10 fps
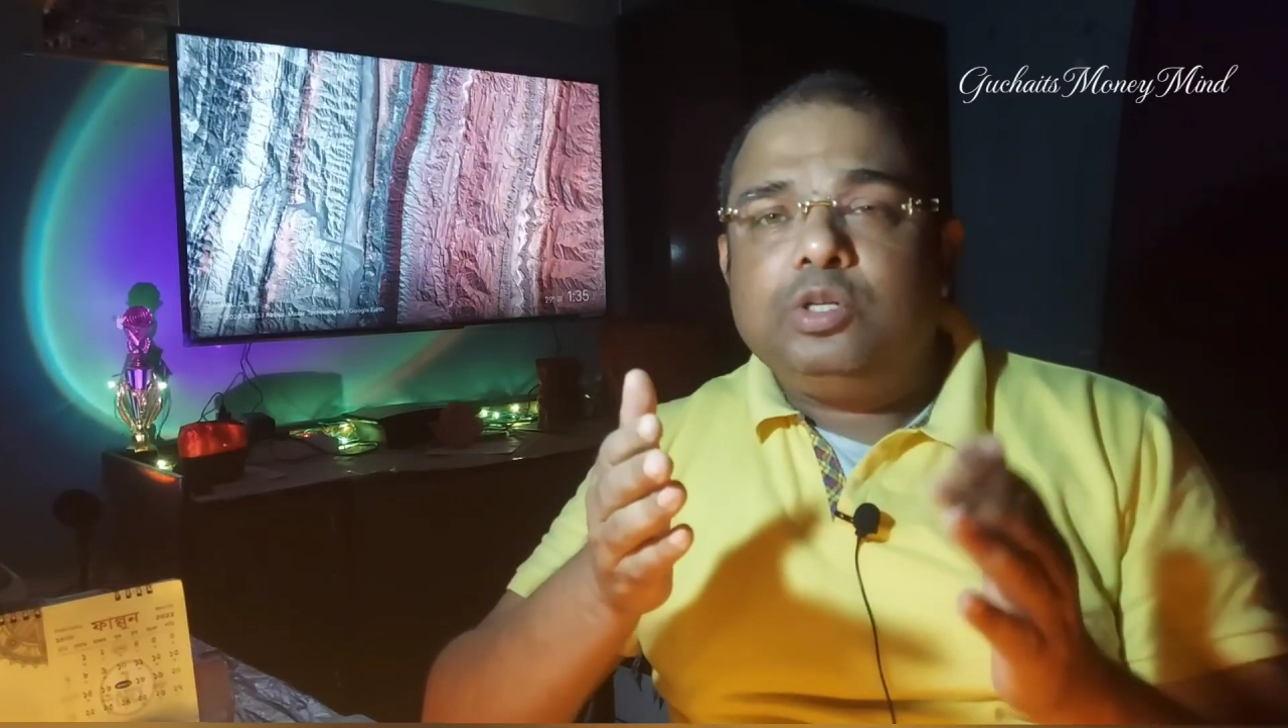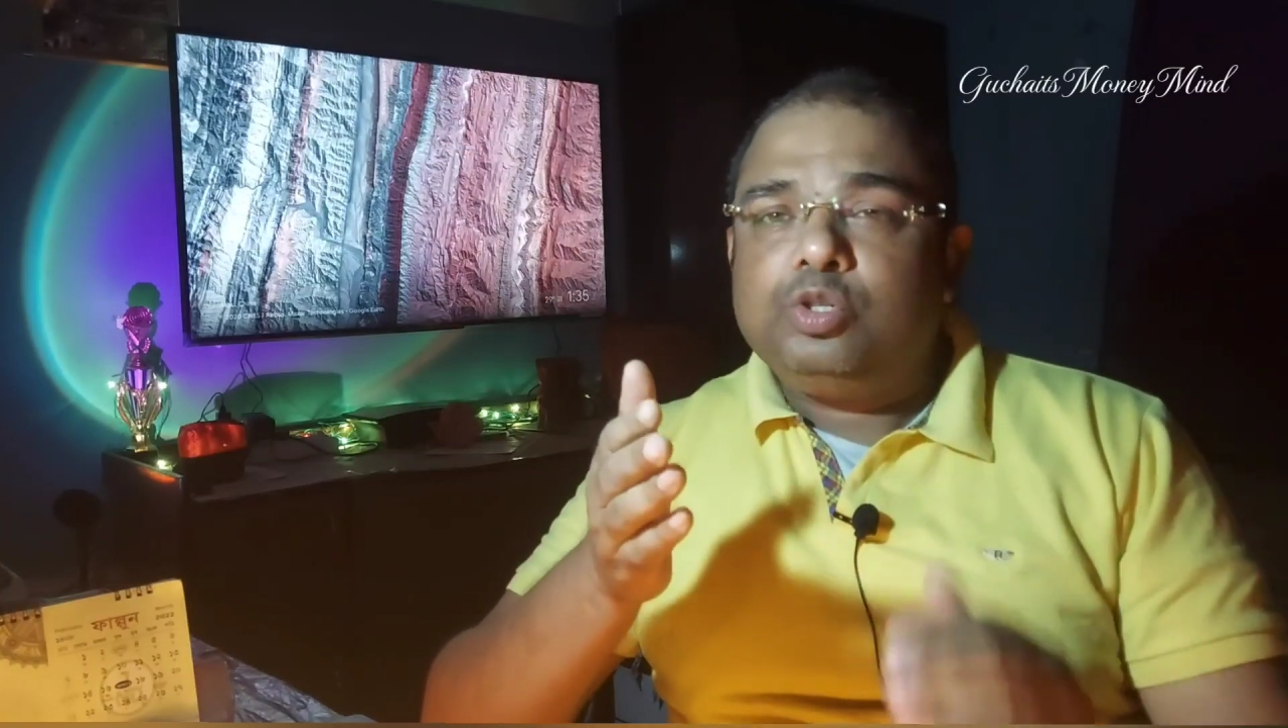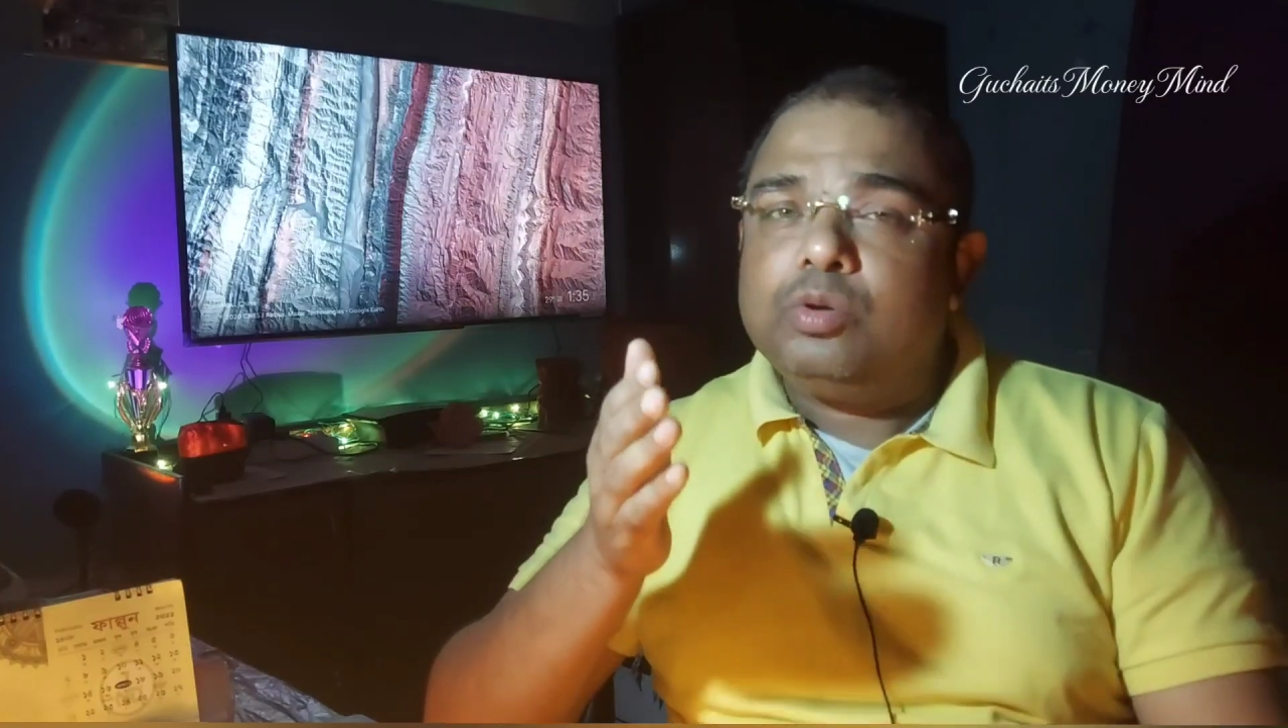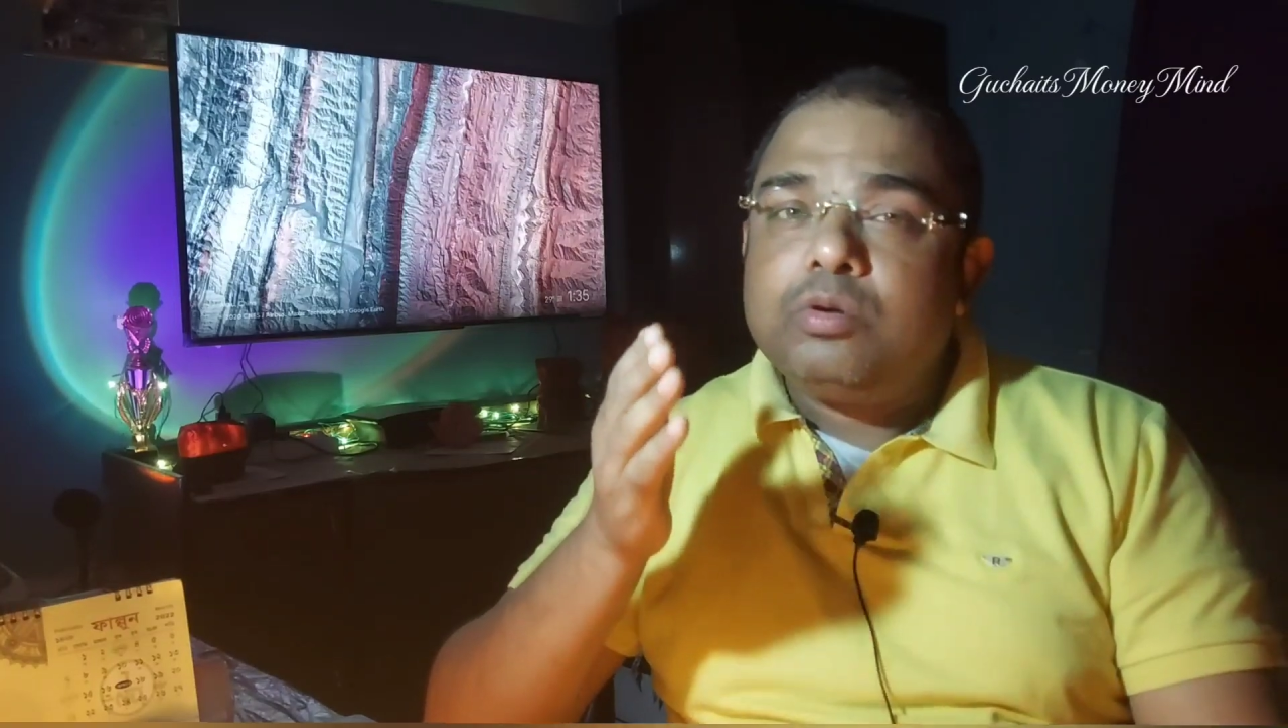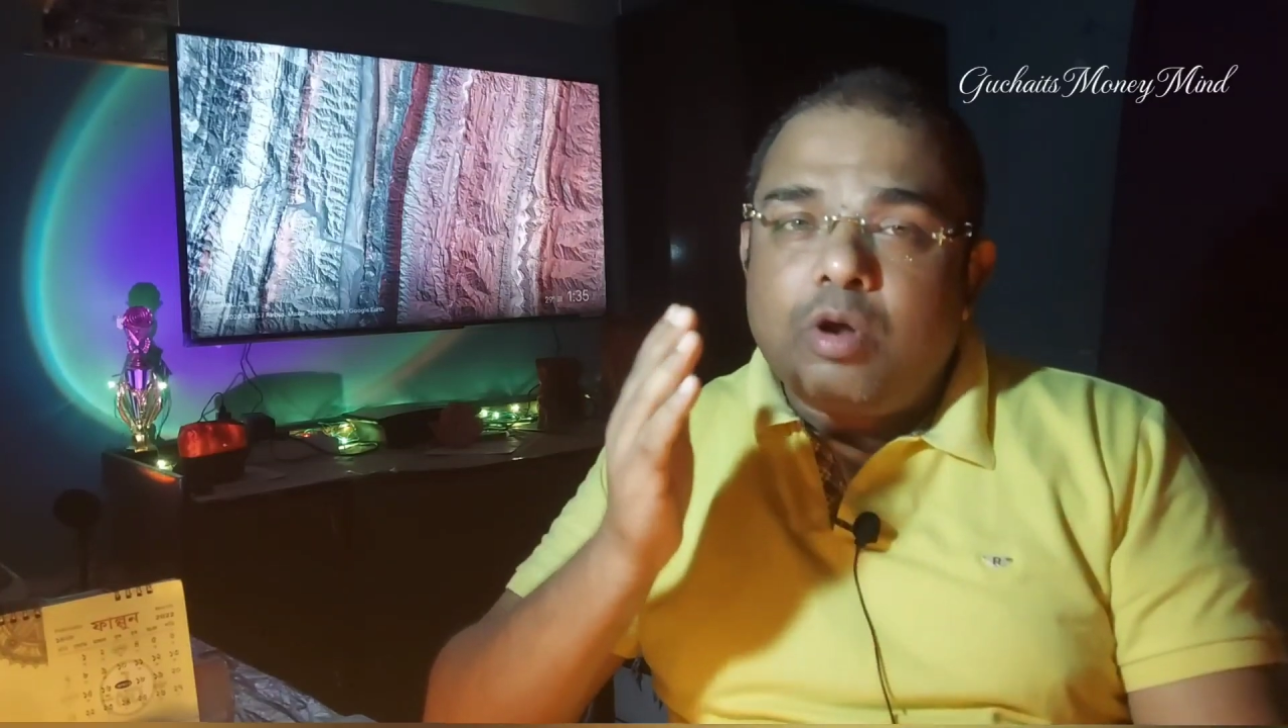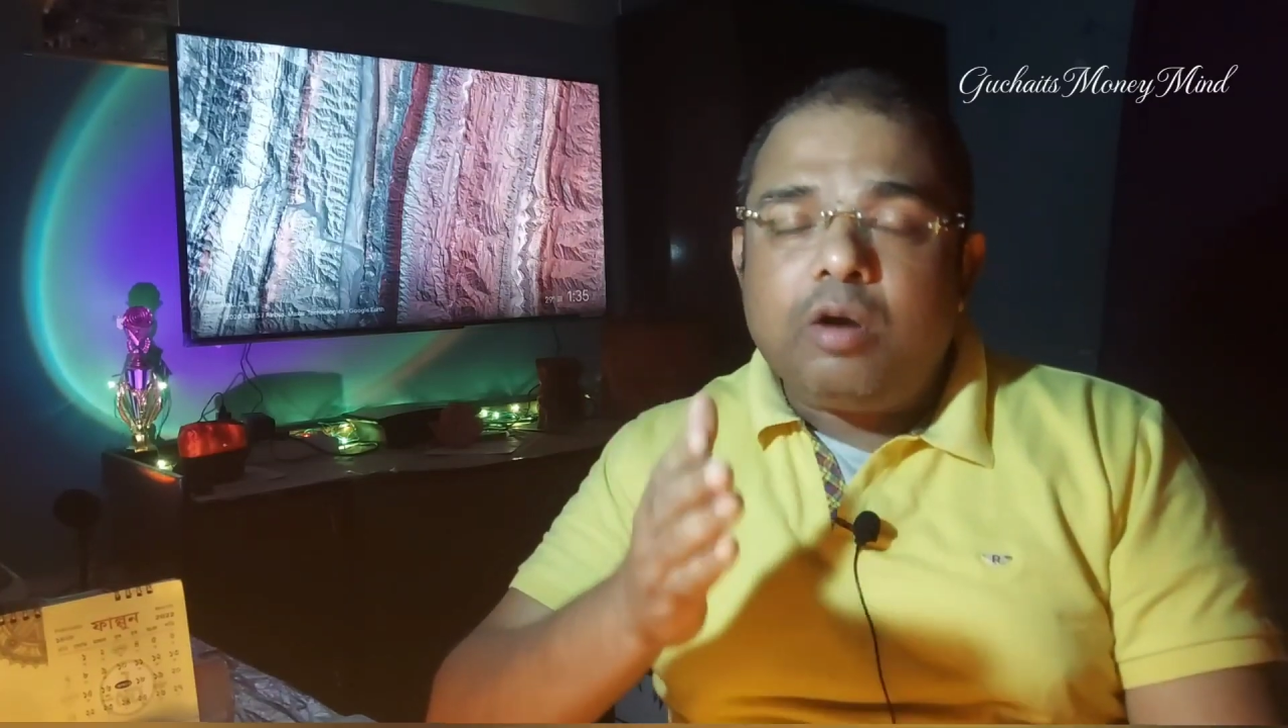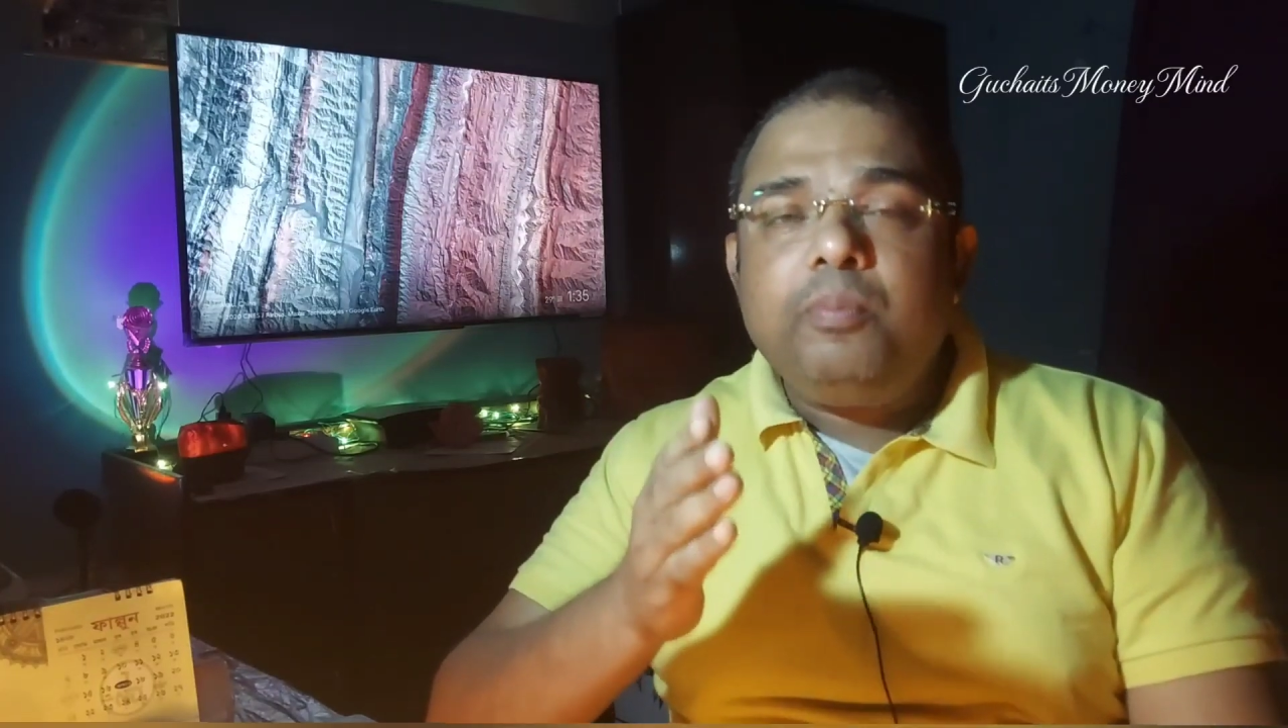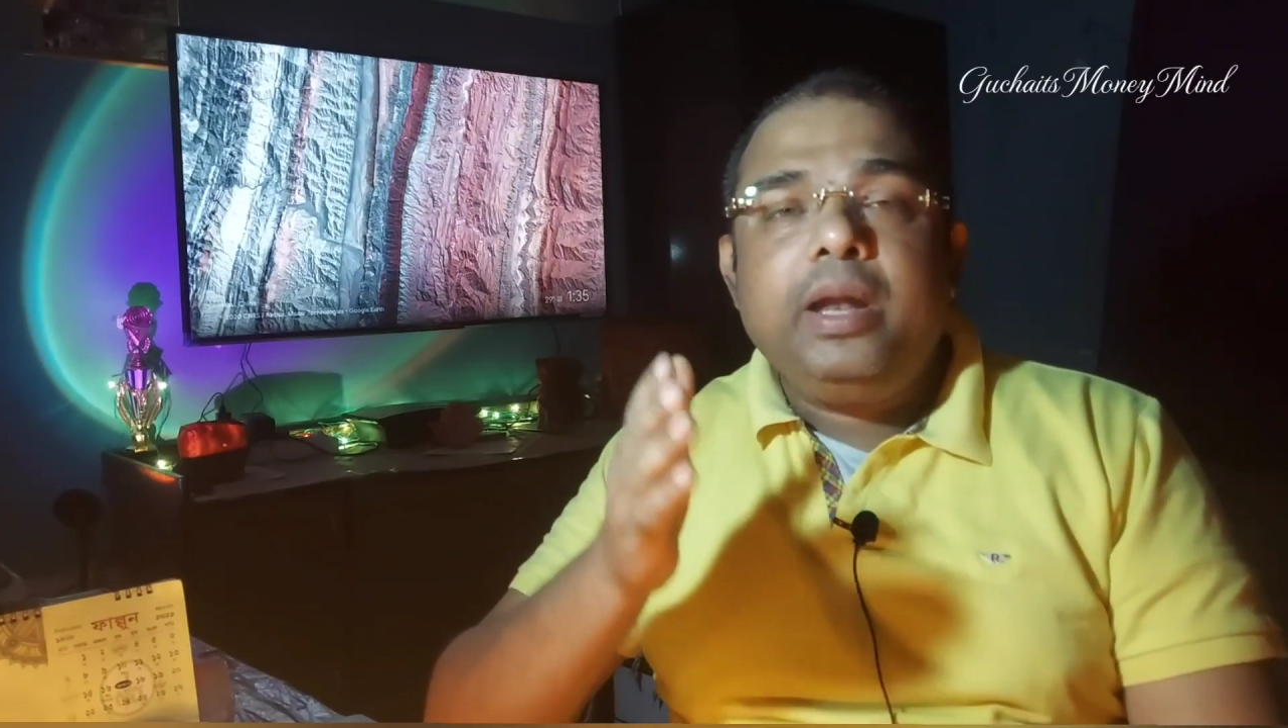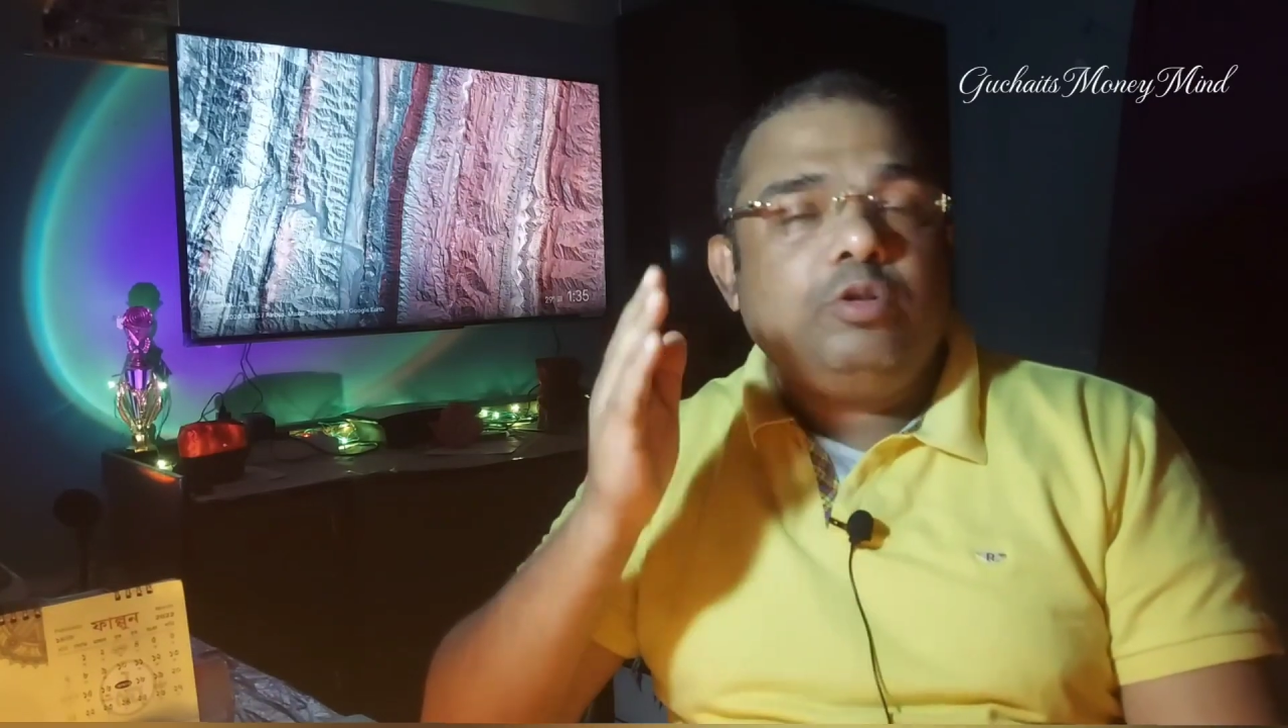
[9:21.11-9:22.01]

should not be